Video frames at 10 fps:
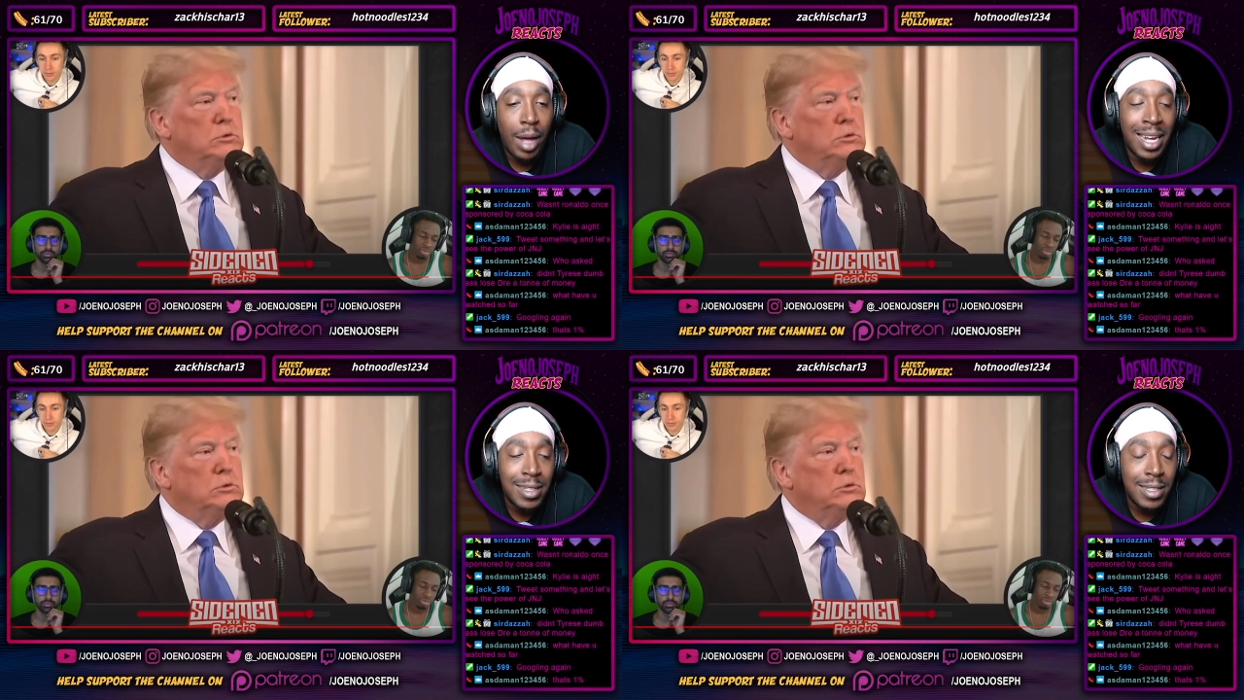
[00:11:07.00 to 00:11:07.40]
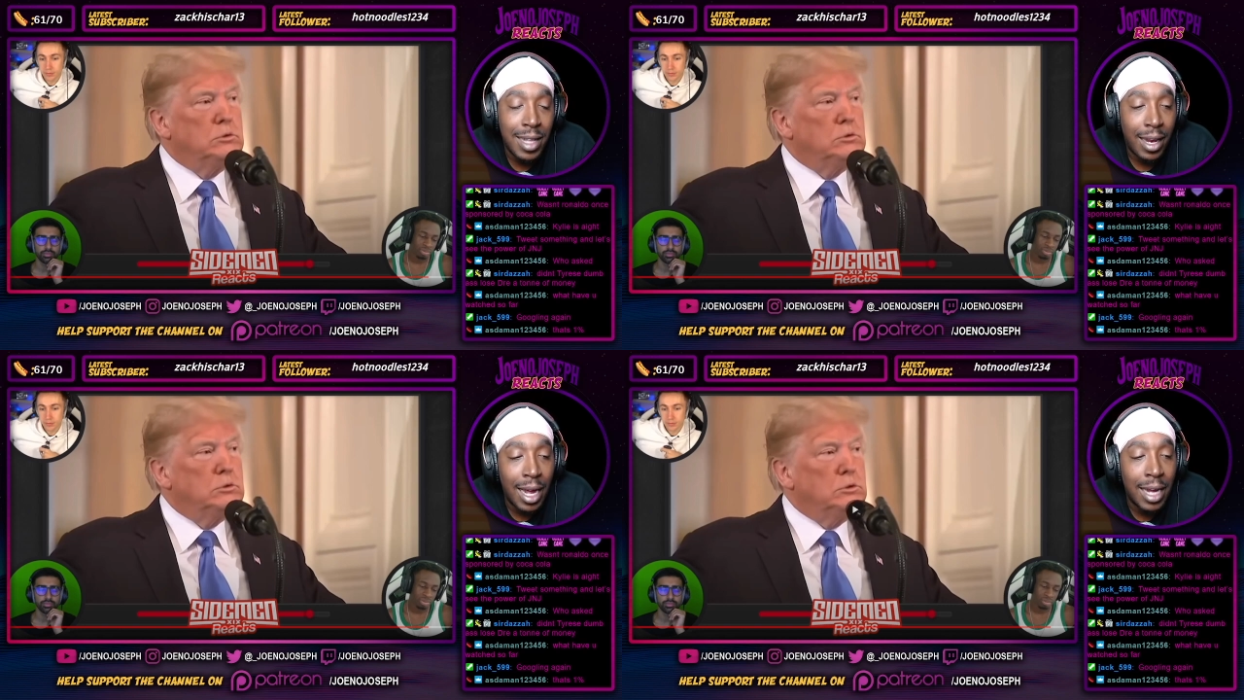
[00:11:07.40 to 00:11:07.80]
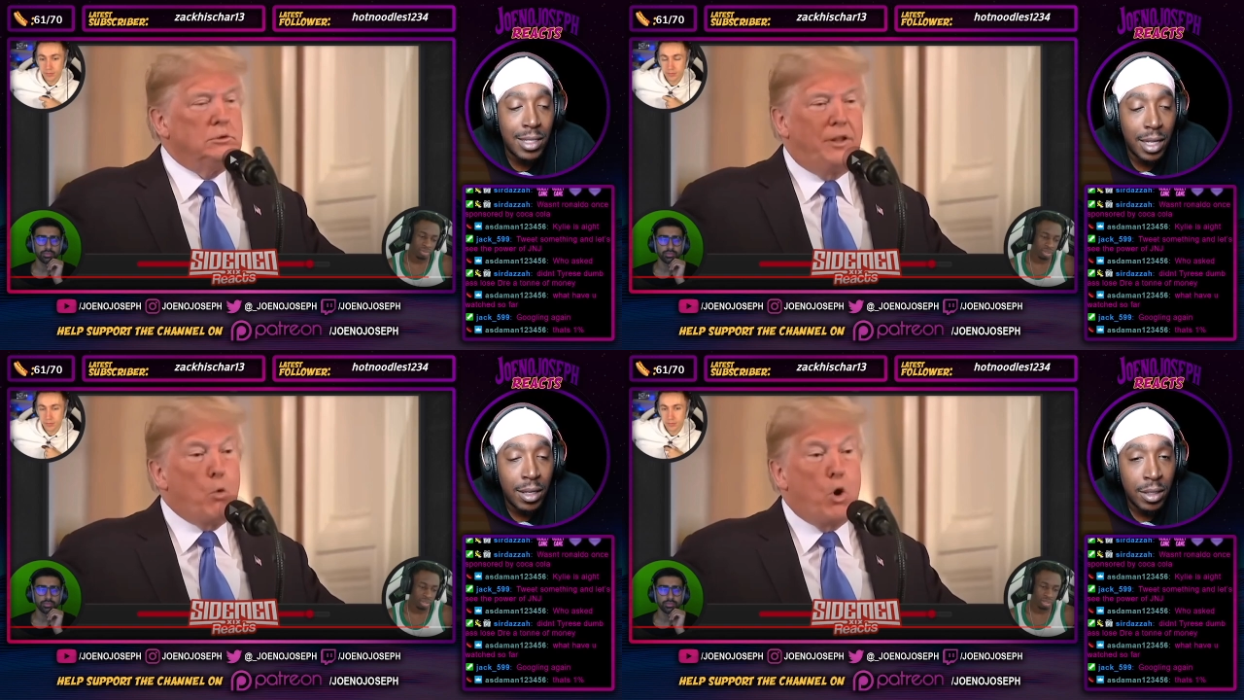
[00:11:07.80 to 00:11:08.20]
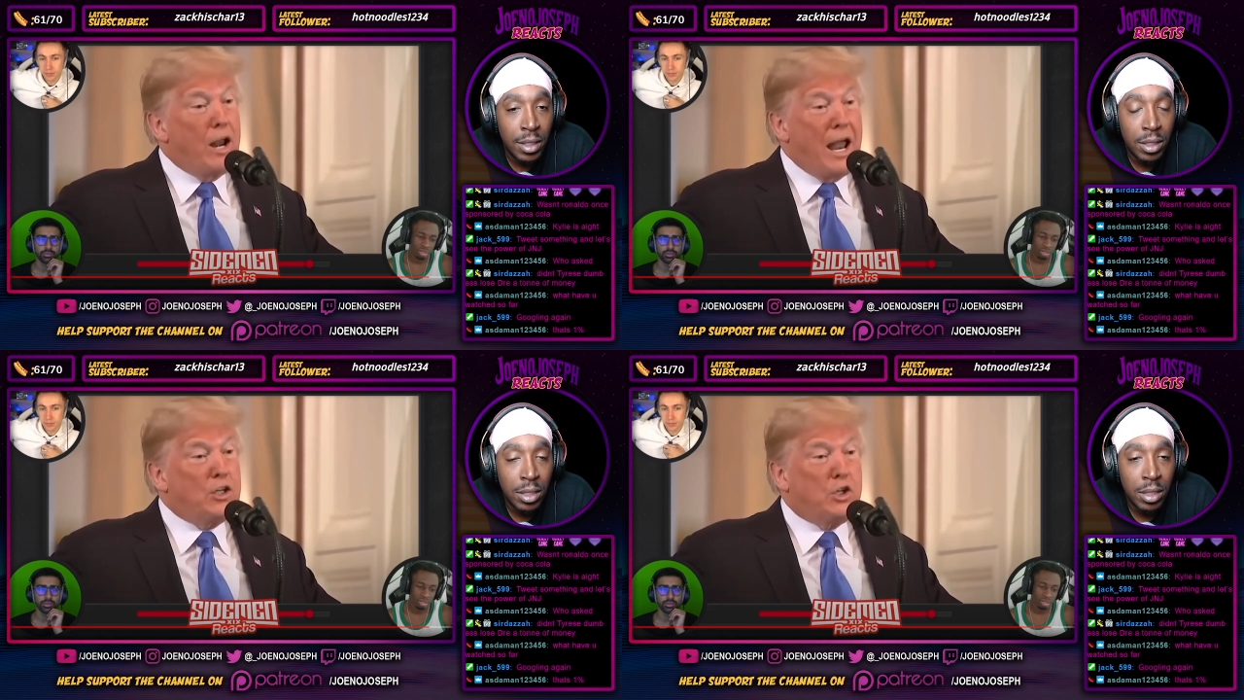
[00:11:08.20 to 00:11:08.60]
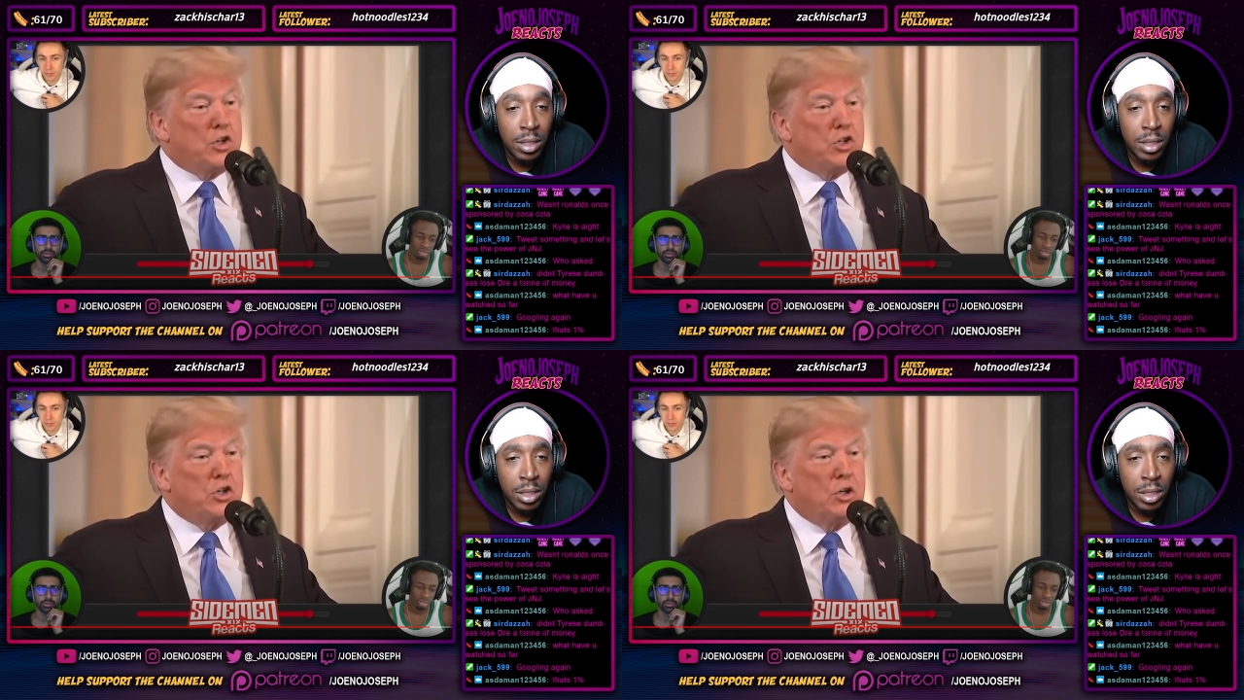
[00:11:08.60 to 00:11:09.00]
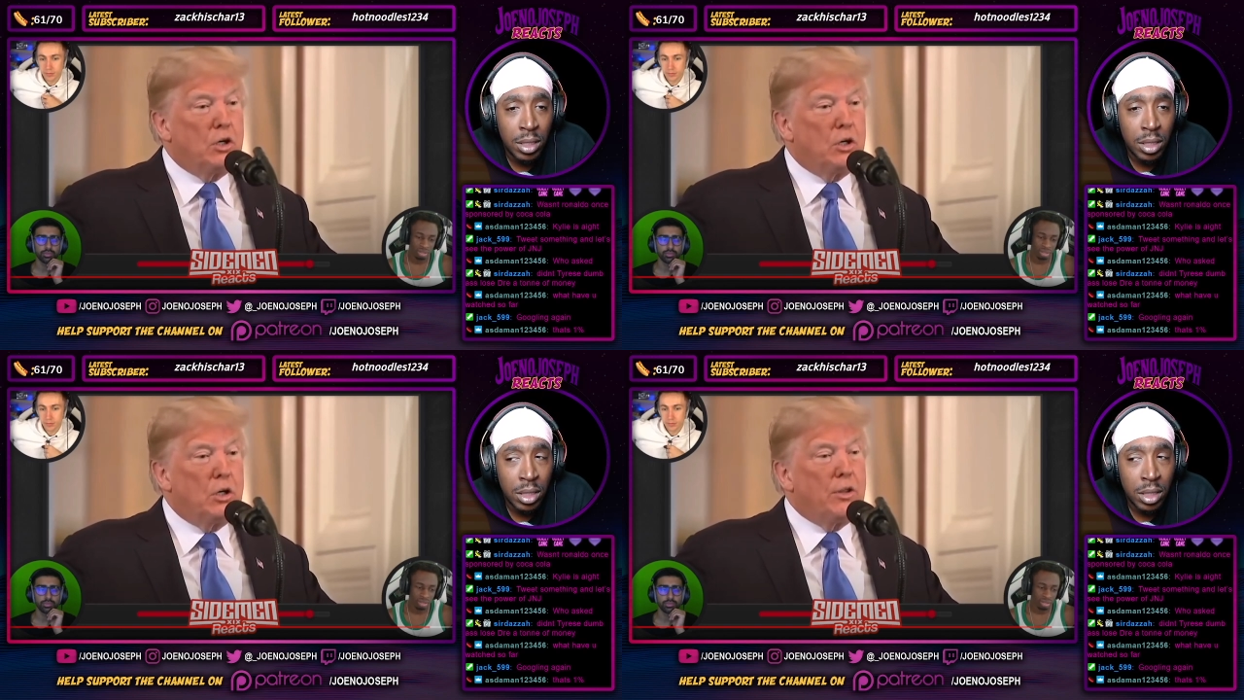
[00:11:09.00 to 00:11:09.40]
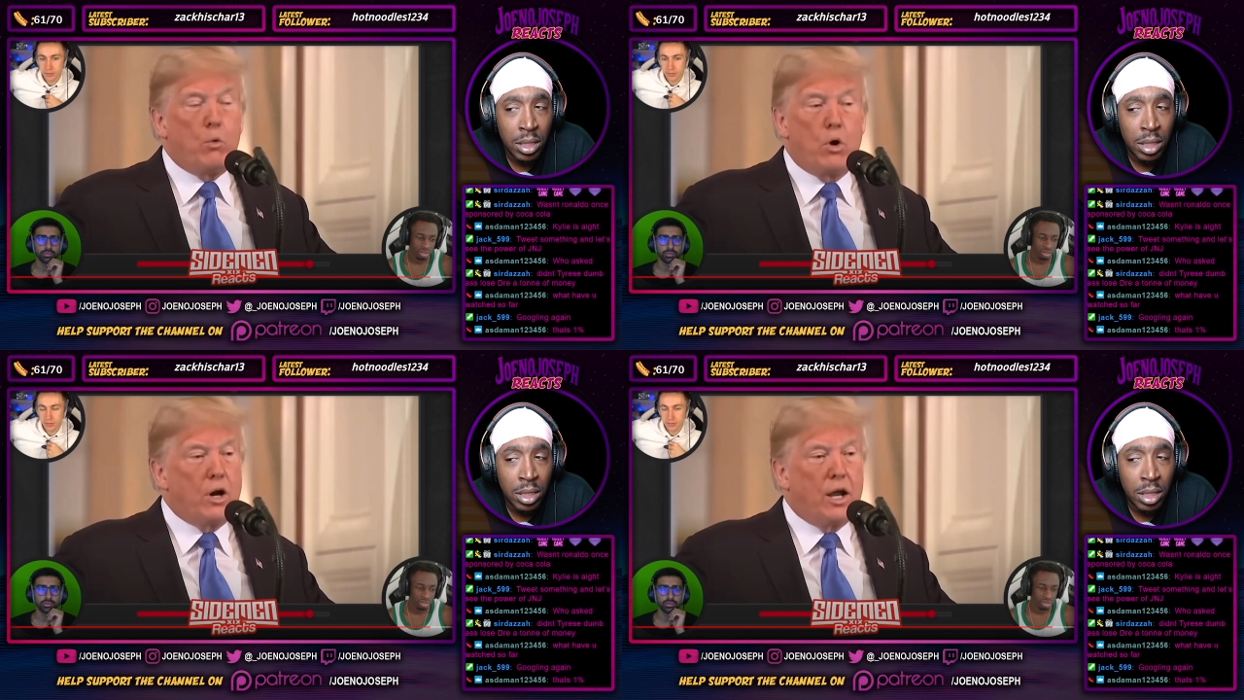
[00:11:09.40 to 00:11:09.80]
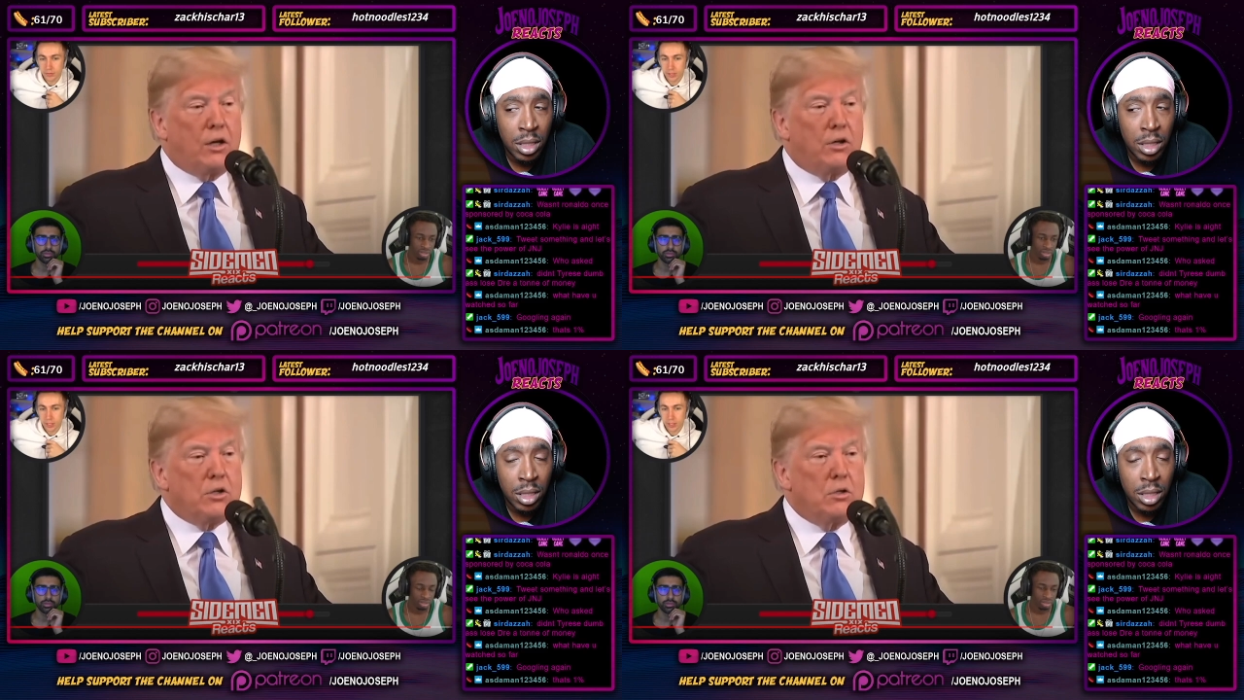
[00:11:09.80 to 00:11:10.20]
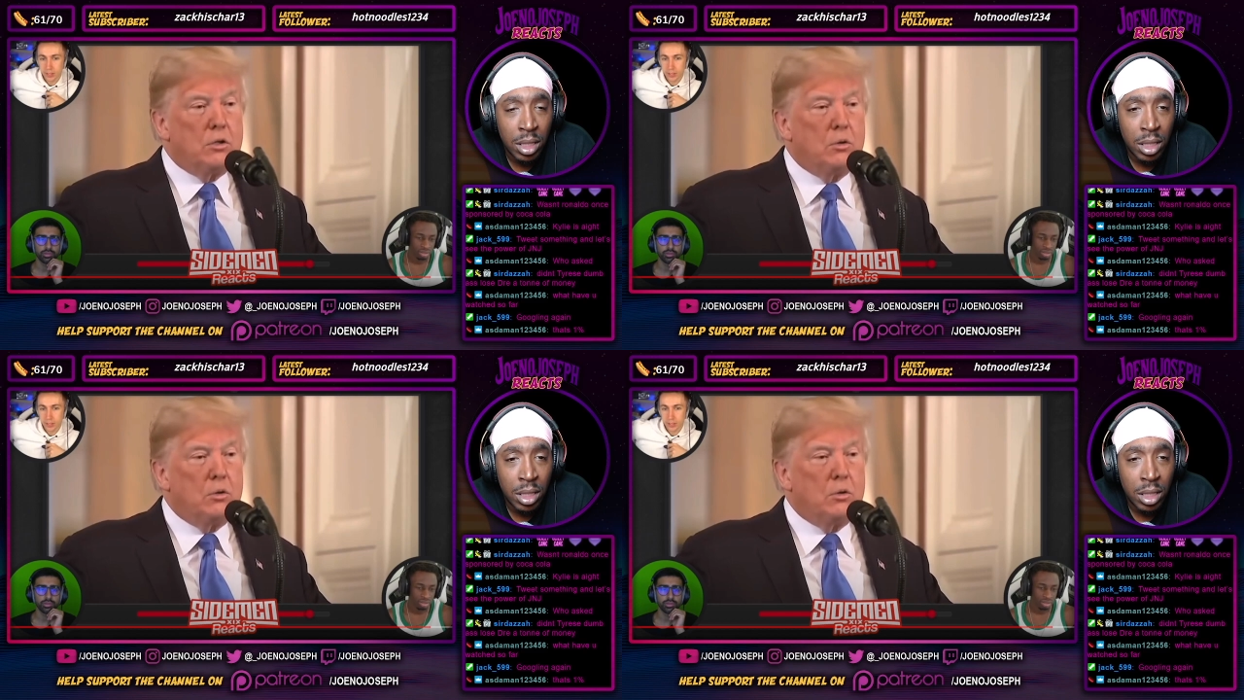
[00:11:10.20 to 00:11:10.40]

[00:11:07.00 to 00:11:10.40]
Speaker 1: I could see that. I could see that.
Speaker 2: And billions could be spent elsewhere.